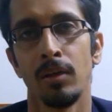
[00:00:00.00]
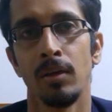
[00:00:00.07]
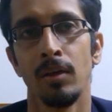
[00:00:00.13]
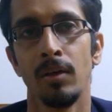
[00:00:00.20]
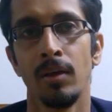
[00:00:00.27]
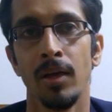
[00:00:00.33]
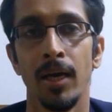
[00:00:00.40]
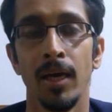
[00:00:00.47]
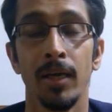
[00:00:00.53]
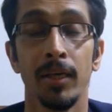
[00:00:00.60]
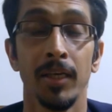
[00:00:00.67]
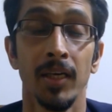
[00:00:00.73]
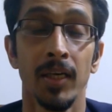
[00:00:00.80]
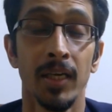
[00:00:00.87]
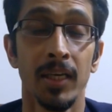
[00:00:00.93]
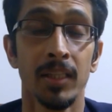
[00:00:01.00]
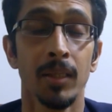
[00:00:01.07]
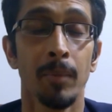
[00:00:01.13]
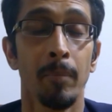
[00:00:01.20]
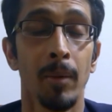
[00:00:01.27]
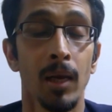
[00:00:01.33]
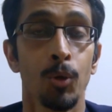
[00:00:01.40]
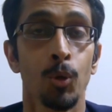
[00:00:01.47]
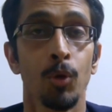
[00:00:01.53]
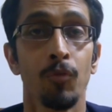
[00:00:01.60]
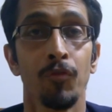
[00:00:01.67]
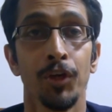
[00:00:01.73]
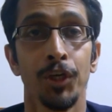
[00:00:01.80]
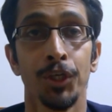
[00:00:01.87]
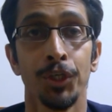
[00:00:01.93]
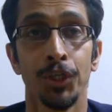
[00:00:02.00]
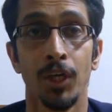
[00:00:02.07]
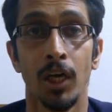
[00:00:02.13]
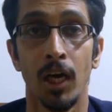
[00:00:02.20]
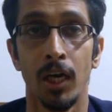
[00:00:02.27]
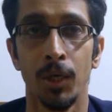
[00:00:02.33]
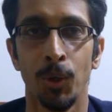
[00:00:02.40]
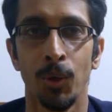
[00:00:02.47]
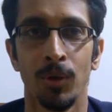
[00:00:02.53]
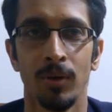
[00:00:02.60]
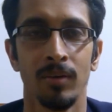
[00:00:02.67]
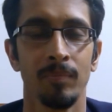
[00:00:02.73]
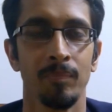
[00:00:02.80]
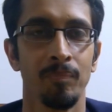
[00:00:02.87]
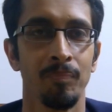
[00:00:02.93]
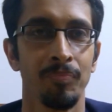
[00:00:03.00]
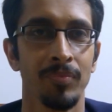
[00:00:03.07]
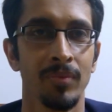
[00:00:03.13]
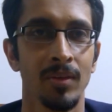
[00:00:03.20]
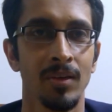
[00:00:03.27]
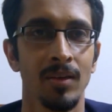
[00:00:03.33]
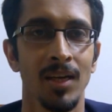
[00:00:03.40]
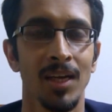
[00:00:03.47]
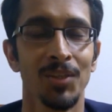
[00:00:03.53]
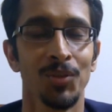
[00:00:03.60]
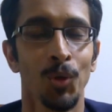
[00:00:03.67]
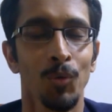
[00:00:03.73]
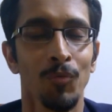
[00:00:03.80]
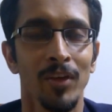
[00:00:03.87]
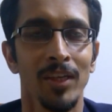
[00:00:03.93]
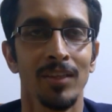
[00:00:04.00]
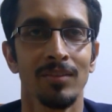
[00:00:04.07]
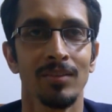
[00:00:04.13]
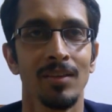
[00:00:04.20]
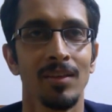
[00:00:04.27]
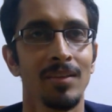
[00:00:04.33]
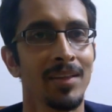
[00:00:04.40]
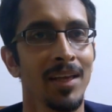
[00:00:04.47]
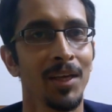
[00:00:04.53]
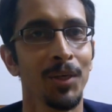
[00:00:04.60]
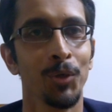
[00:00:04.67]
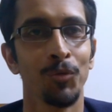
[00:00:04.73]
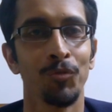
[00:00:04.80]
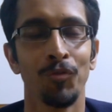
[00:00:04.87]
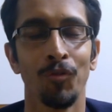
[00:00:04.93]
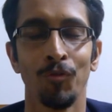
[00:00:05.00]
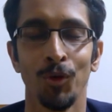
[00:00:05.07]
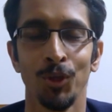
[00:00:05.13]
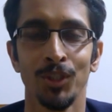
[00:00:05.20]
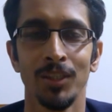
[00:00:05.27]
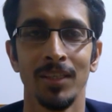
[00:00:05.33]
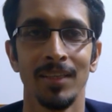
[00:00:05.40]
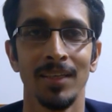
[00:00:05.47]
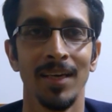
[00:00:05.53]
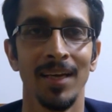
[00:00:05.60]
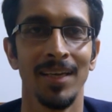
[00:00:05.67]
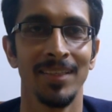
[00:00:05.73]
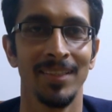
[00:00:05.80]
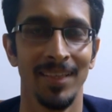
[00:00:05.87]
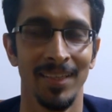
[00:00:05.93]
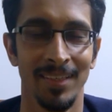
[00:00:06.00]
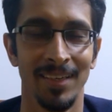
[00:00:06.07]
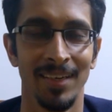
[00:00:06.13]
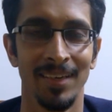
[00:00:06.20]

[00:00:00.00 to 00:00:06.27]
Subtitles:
and hitting the bell notification icon. As always, thank you for watching and take care.